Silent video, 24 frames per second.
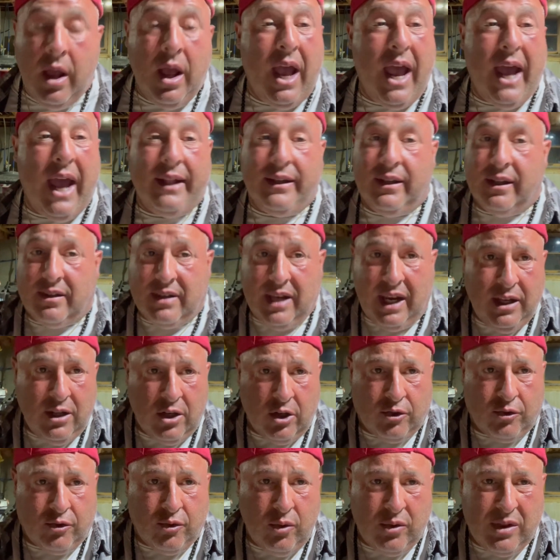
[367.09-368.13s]
And to tell you the
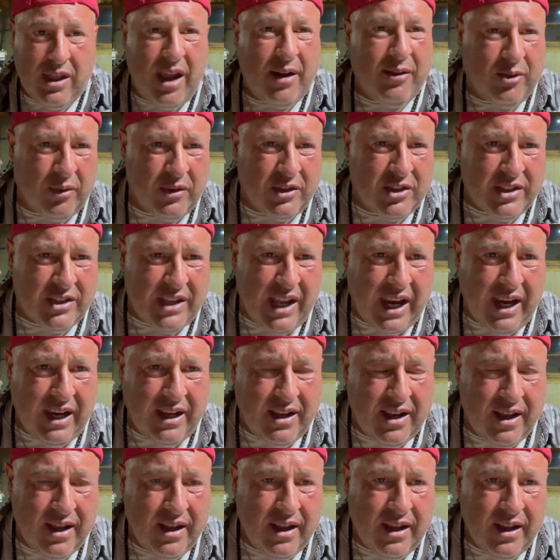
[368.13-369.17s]
truth, after it's stained,
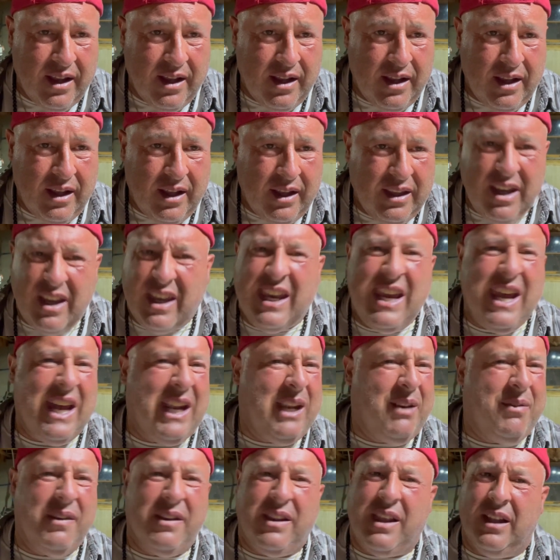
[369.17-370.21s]
you can't
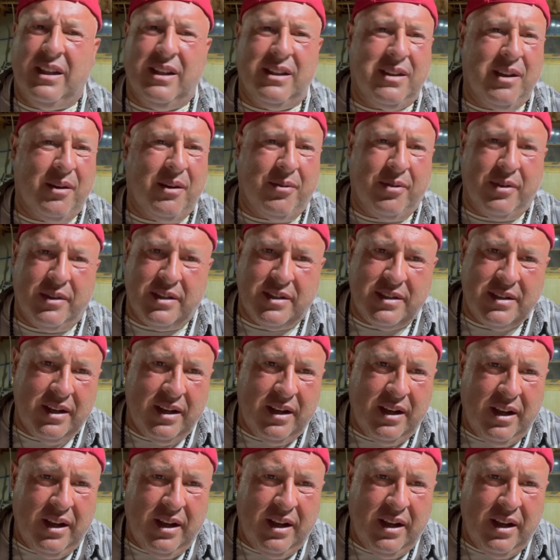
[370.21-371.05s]
even tell the difference.